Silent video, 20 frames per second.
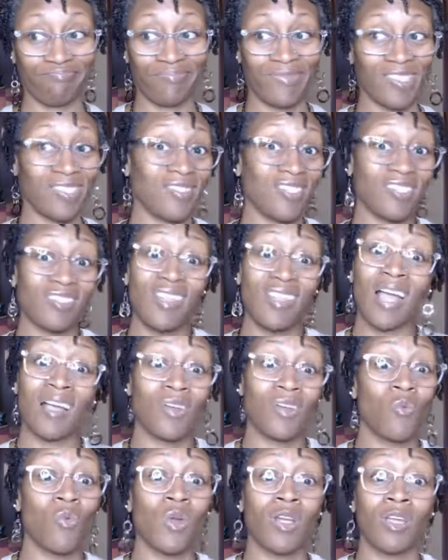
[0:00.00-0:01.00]
They're just not
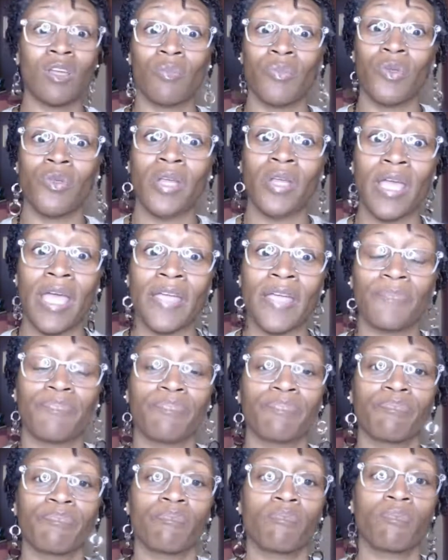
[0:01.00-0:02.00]
going to want to communicate.
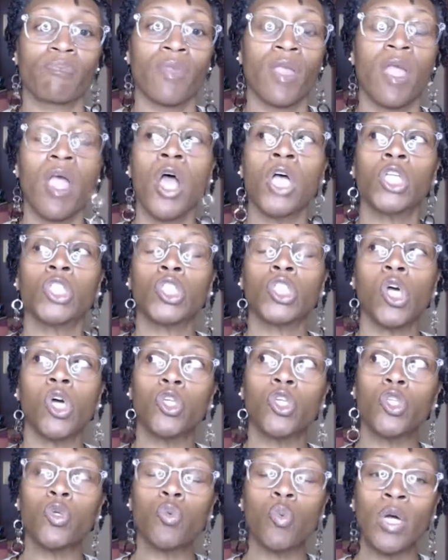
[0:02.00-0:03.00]
So
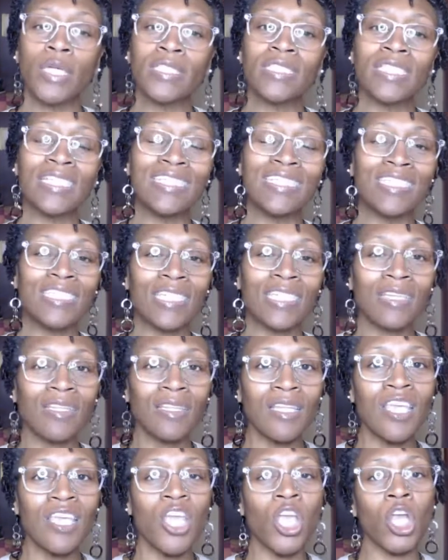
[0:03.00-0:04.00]
you want to
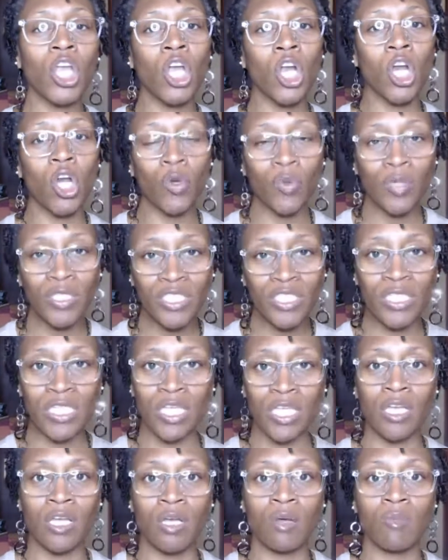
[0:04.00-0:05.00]
gently encourage
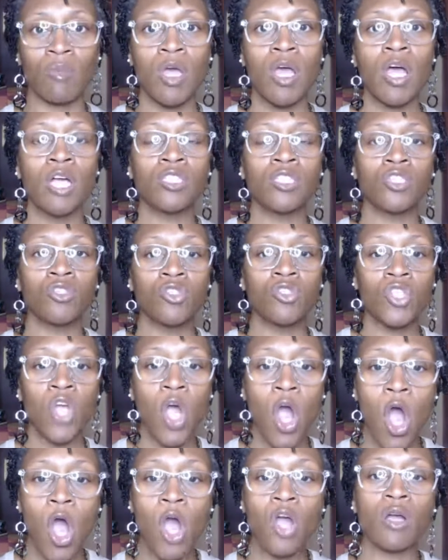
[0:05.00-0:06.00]
them to
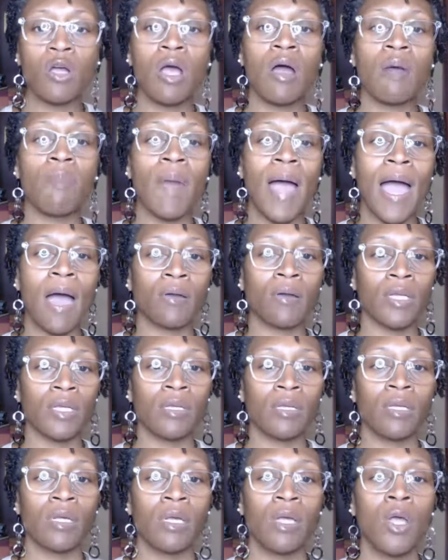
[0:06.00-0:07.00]
talk about
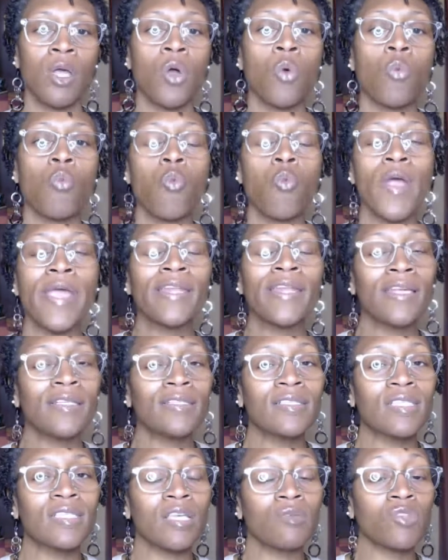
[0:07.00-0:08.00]
it when it
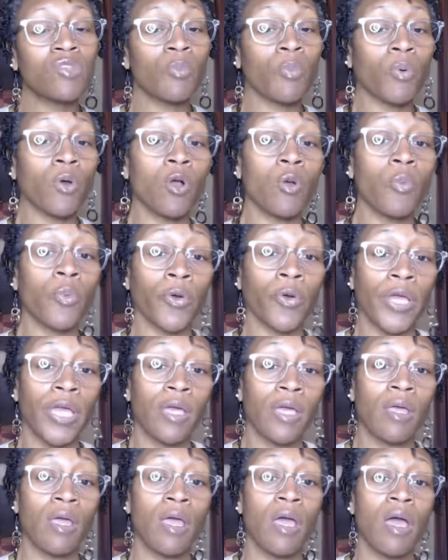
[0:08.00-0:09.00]
seems
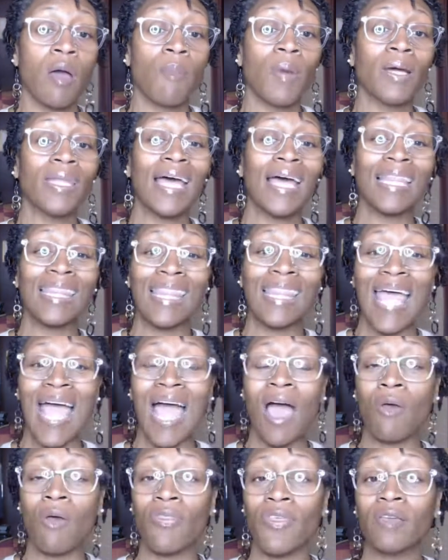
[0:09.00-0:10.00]
appropriate, but
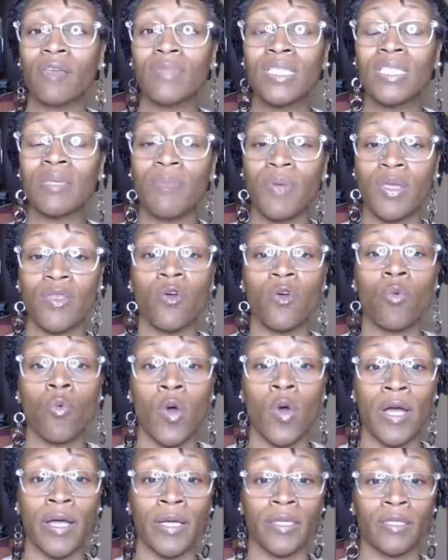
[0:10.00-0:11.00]
allow them to be the
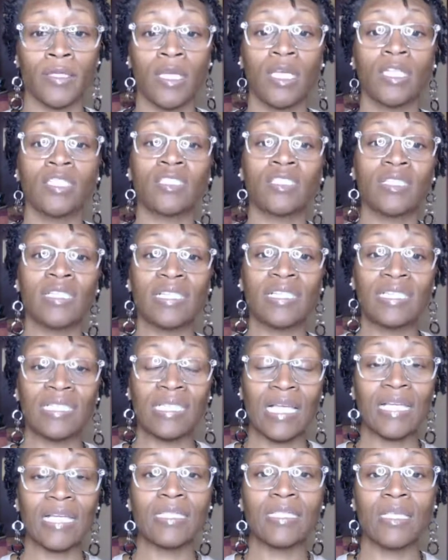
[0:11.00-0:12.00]
one to
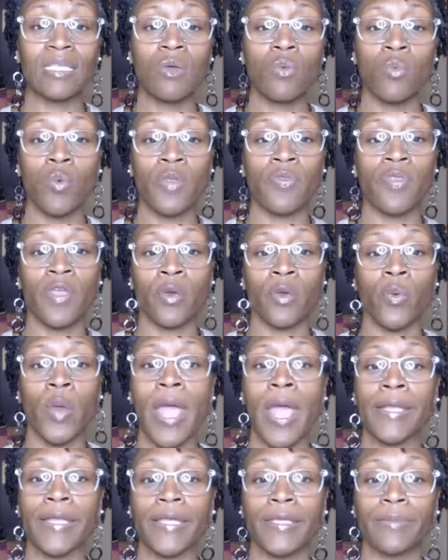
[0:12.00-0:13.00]
discuss it when they're
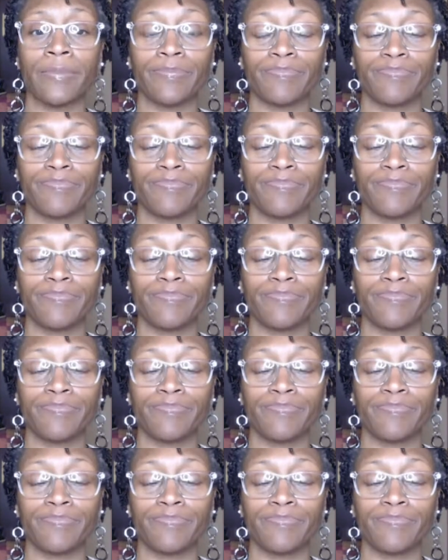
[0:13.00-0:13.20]
ready.